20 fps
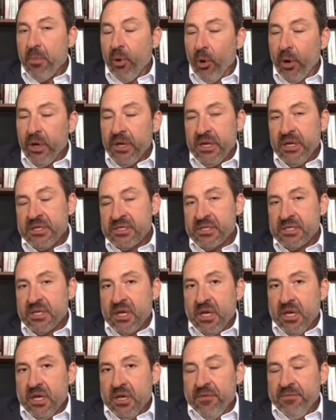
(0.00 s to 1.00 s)
my point
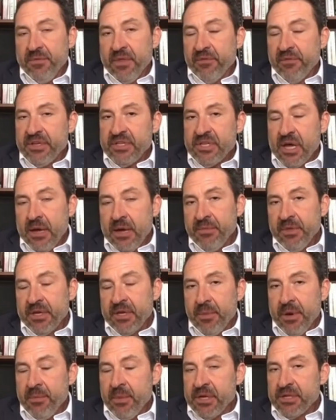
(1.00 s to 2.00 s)
is that every time the
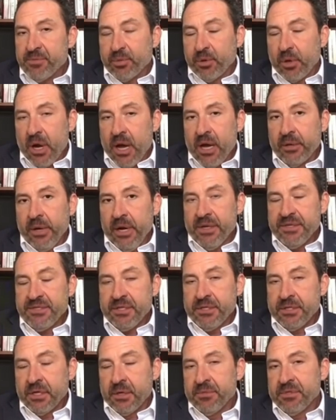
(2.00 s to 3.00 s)
company makes
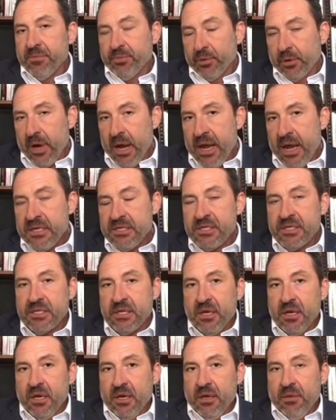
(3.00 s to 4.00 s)
progress in terms of
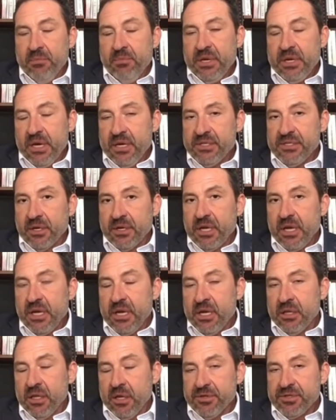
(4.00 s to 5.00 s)
price, because they're
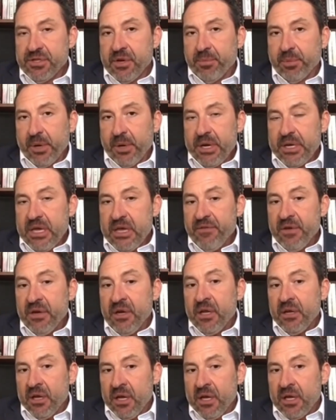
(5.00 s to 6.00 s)
getting closer to break
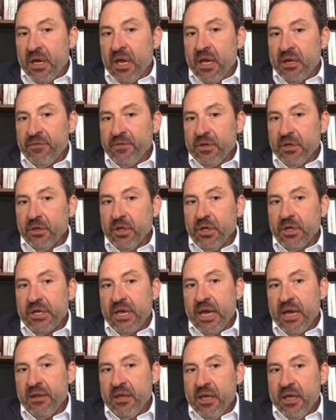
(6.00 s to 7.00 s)
even. And again, if you
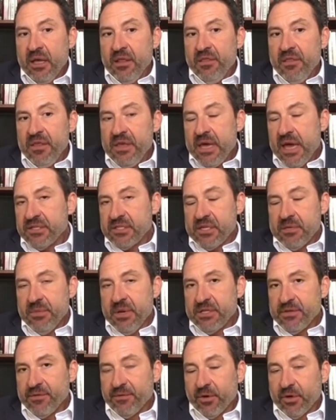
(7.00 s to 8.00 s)
look at the
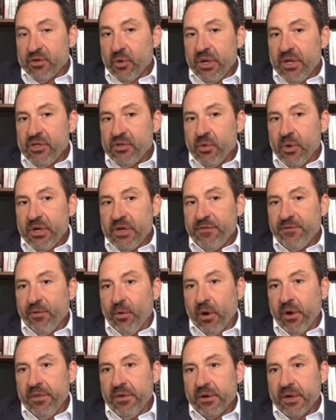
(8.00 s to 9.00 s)
estimates for
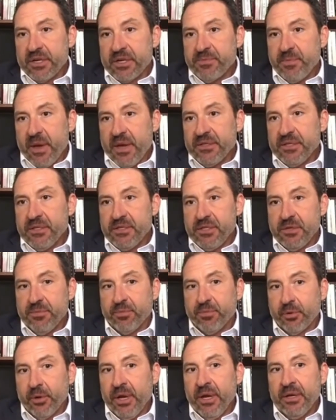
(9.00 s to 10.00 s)
2024, they're expected
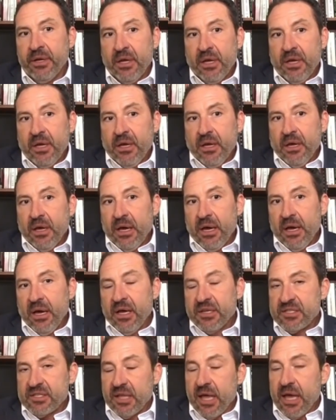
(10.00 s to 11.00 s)
to print
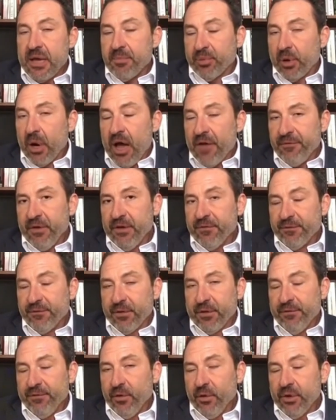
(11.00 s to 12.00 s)
a slight profit
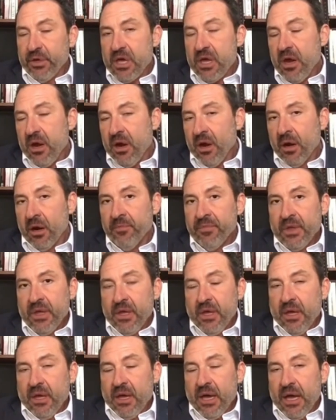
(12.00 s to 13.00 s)
for the full year.
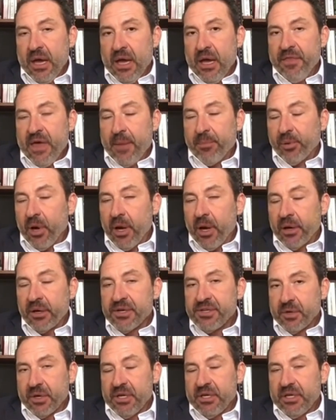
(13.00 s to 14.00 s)
That progress